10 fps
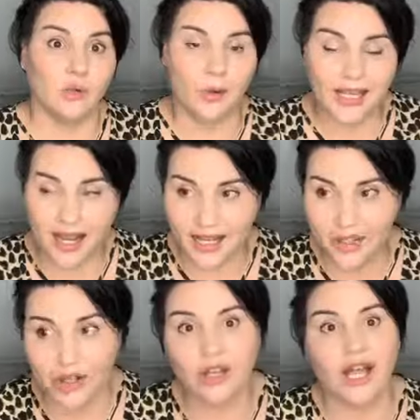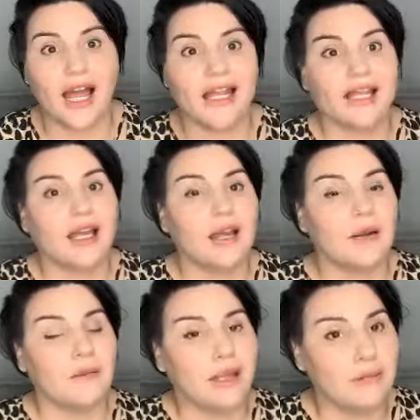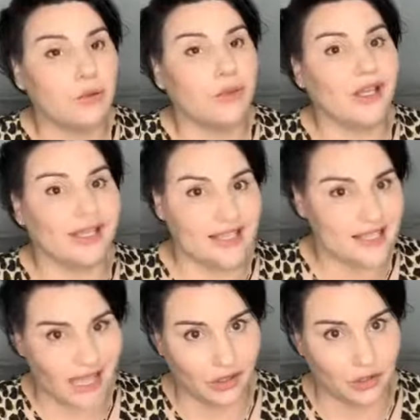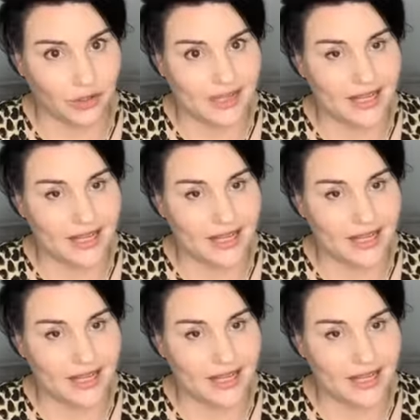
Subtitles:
We are not like people that get salaries.